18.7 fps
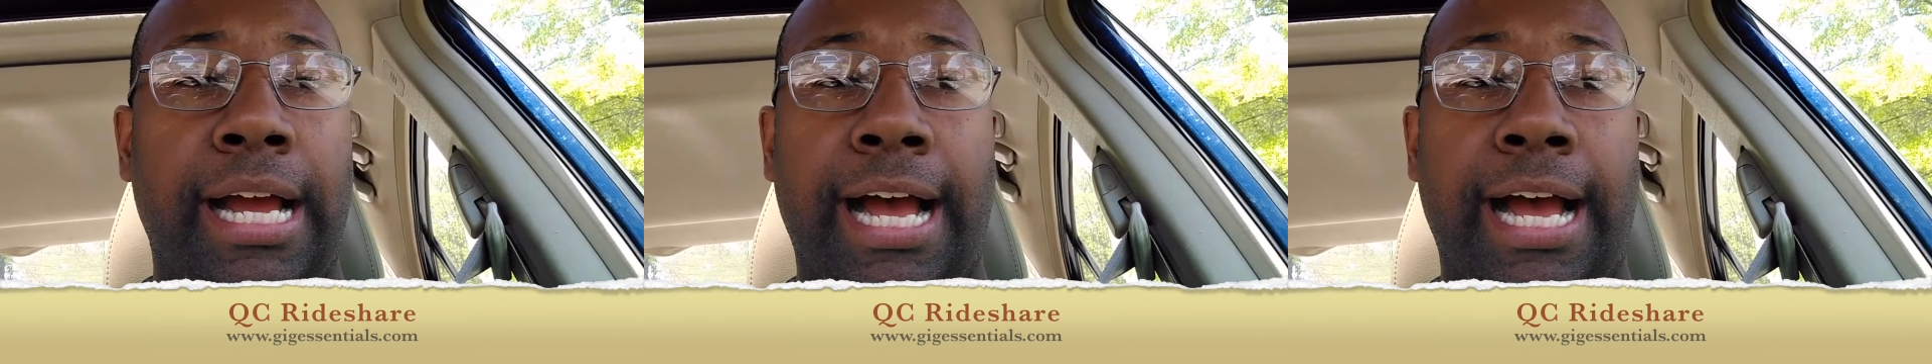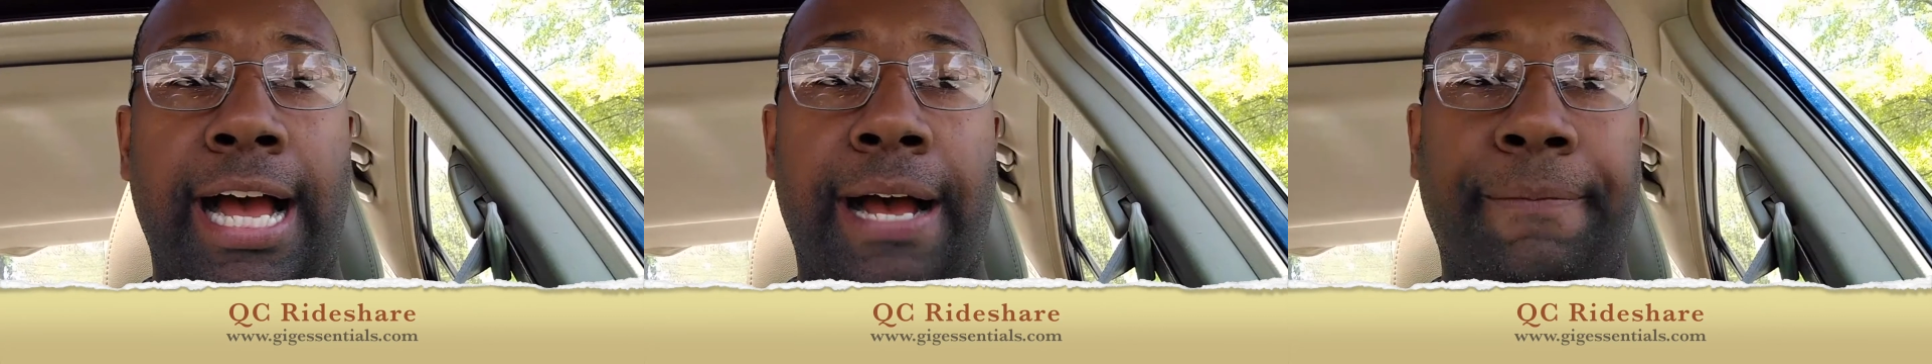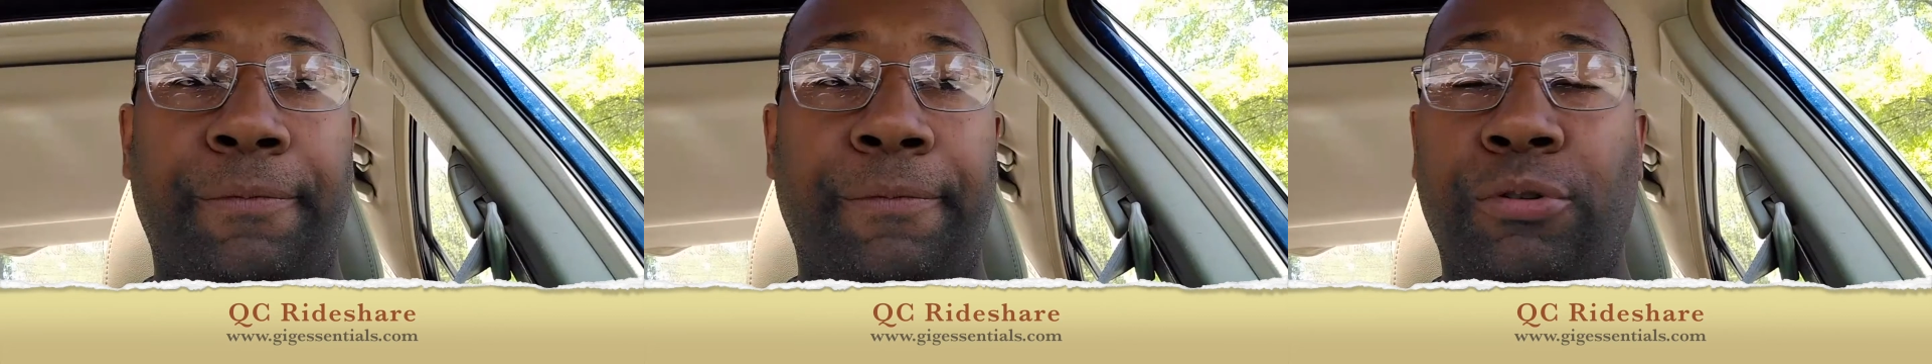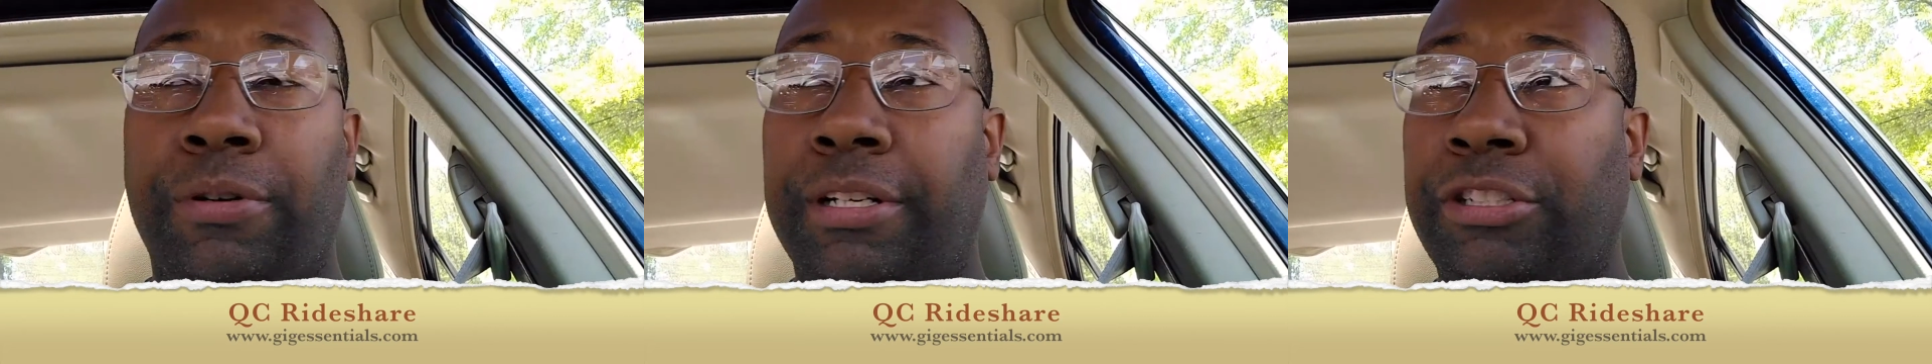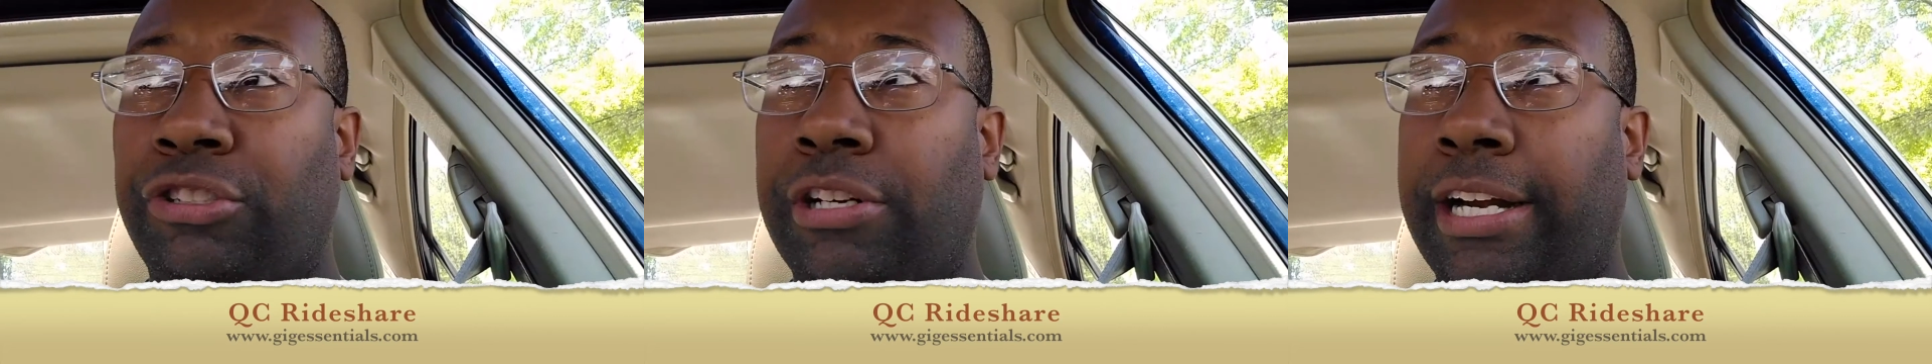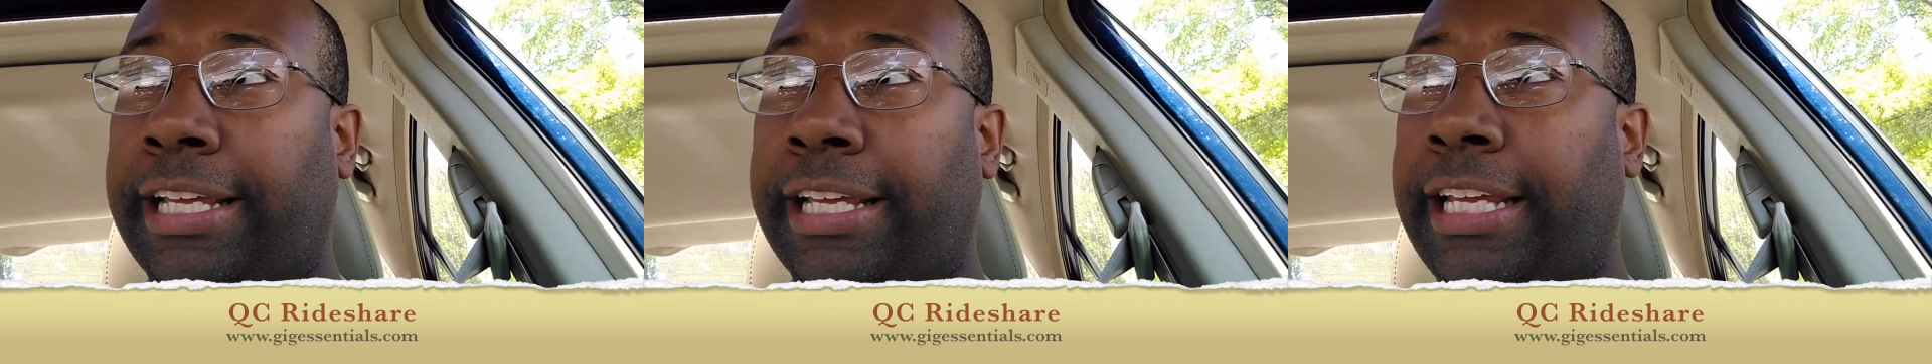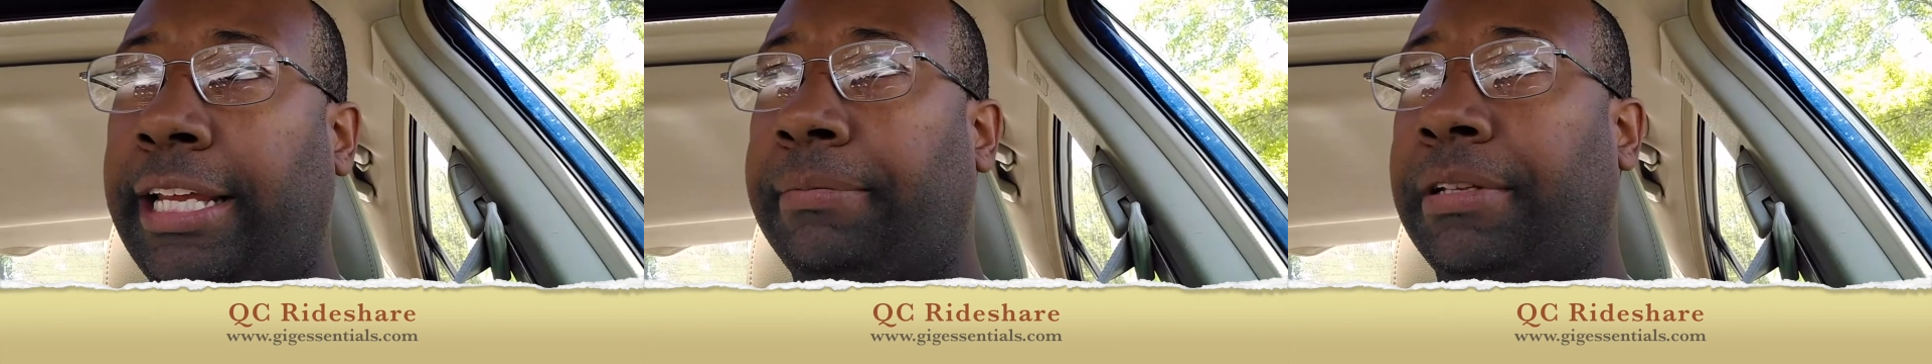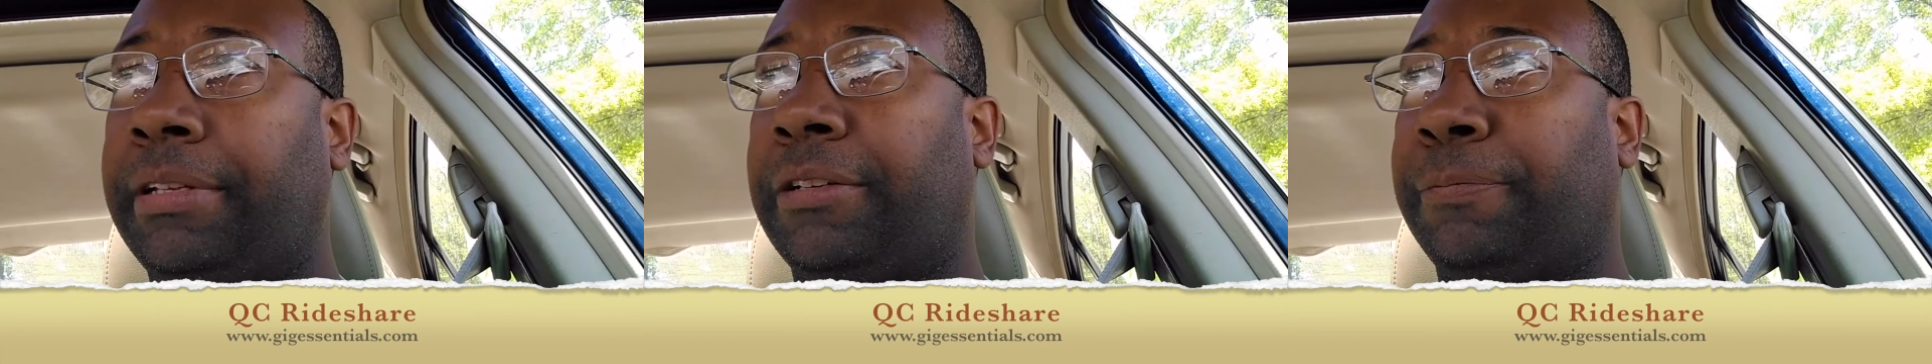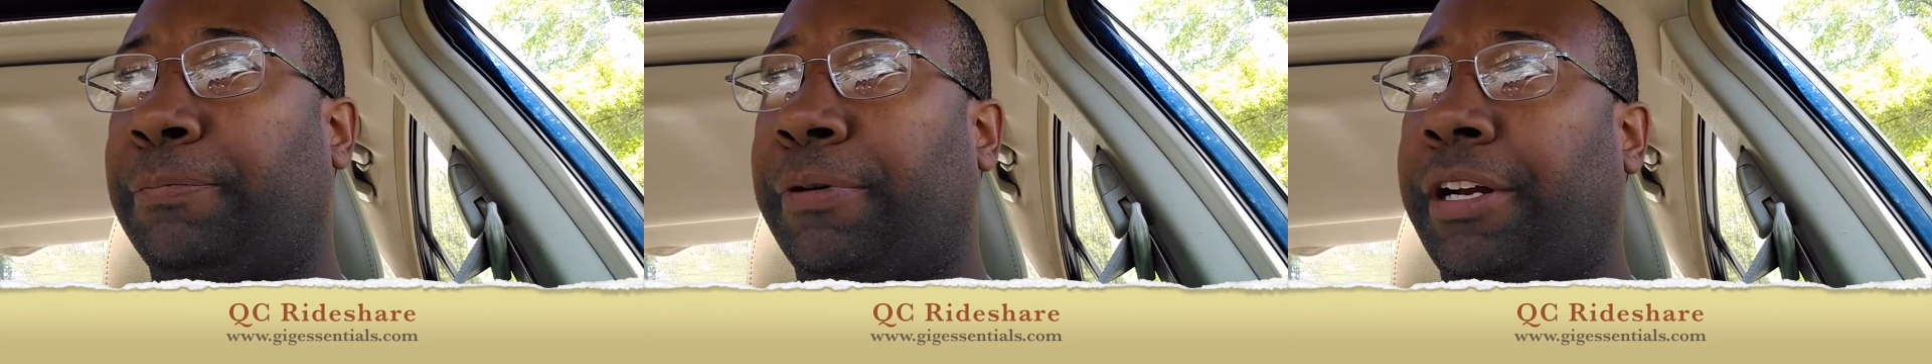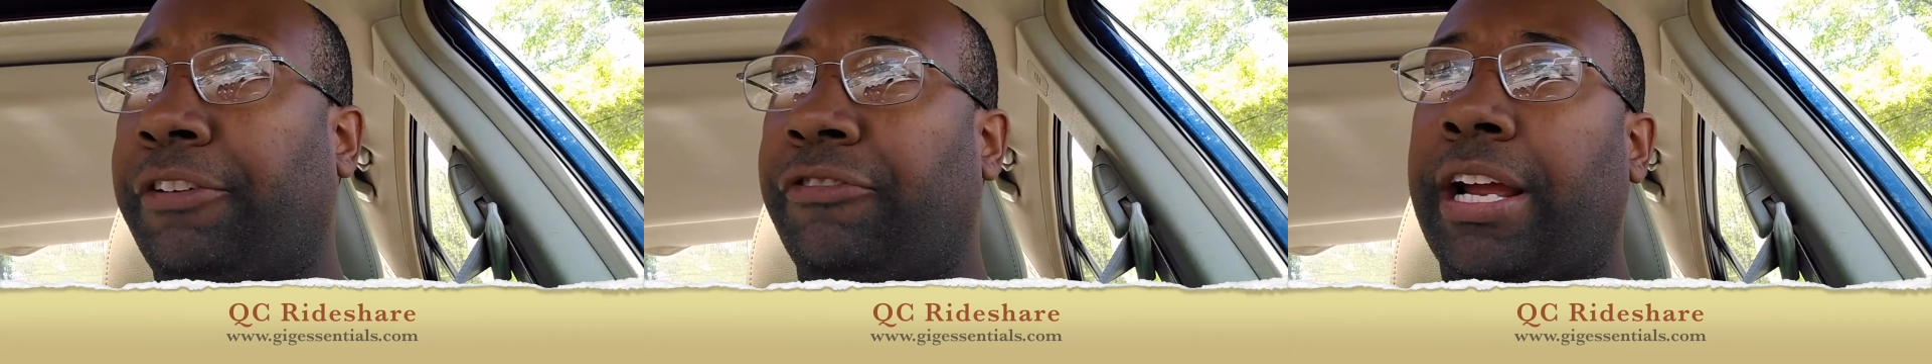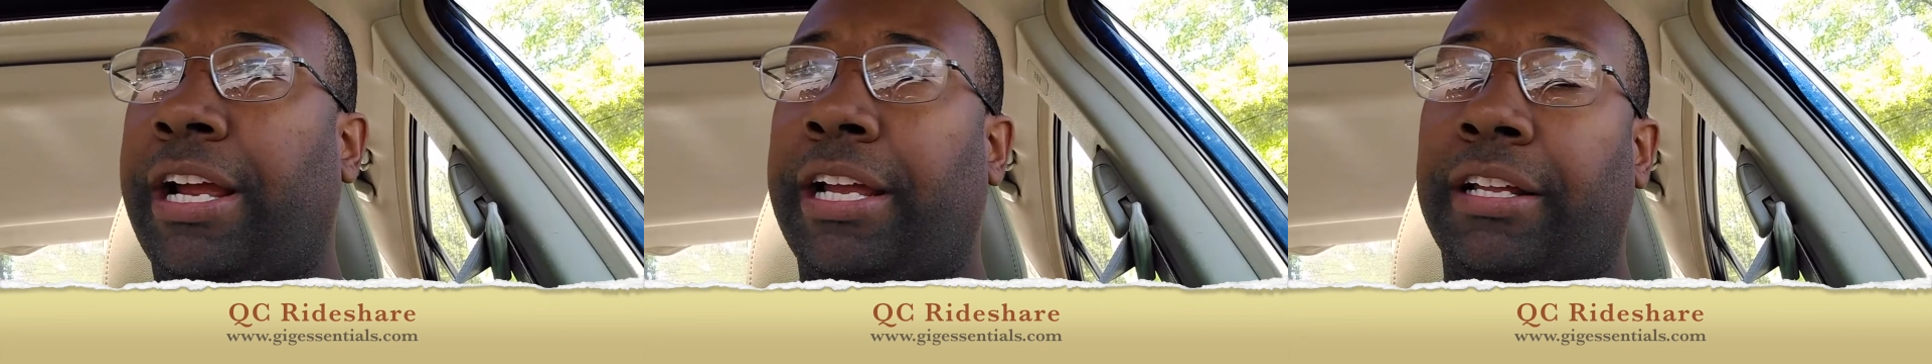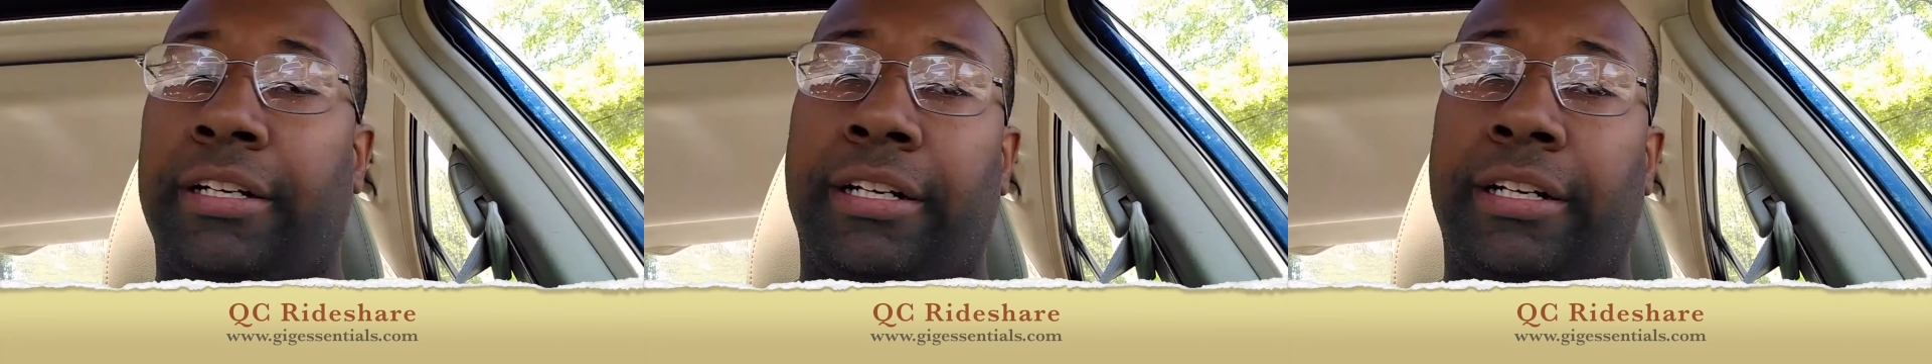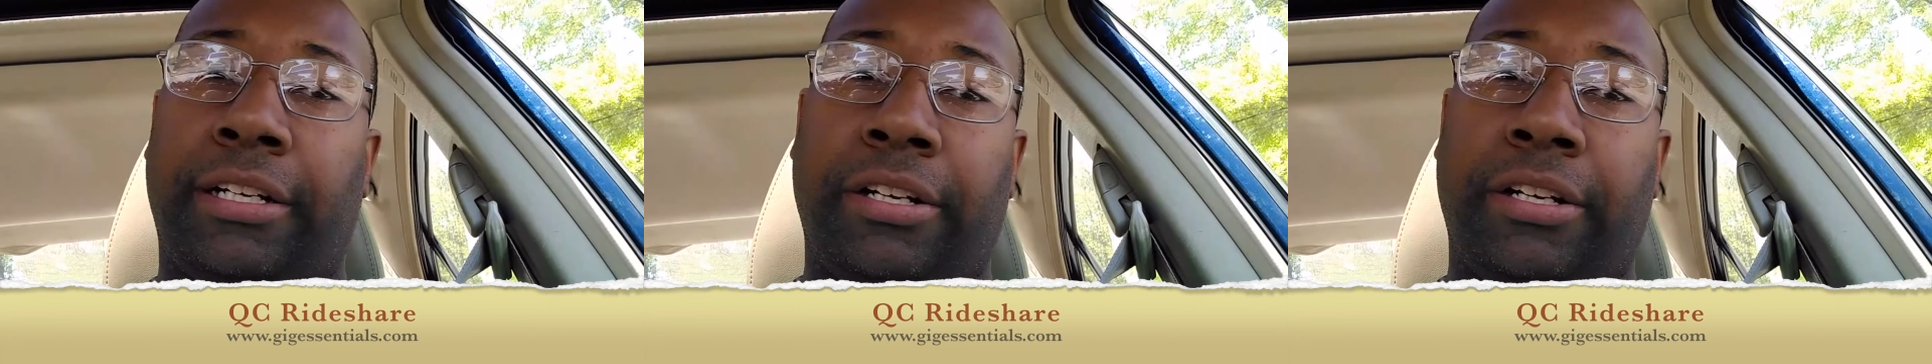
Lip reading: I'm going to try to keep this pretty regular,